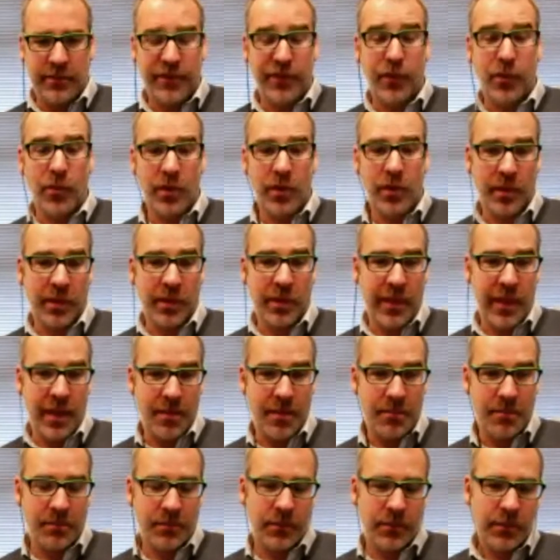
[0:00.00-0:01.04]
4 with
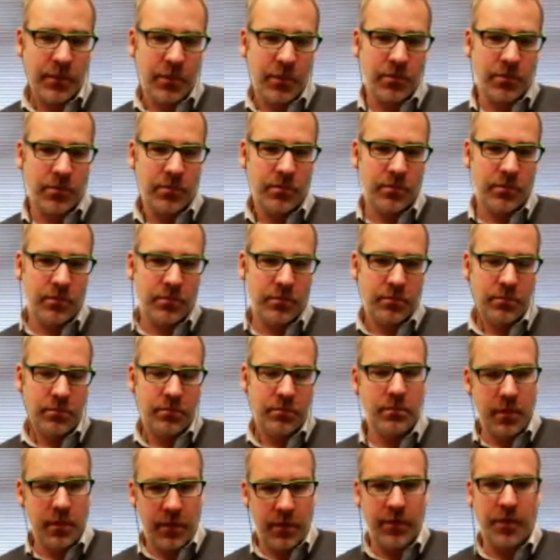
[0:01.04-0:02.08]
them. So
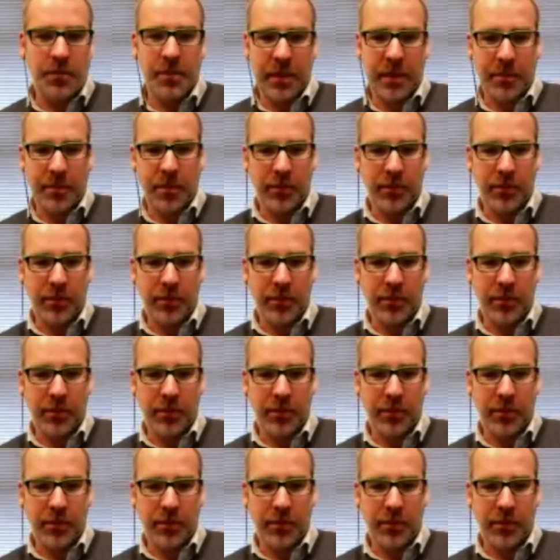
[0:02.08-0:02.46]
if a big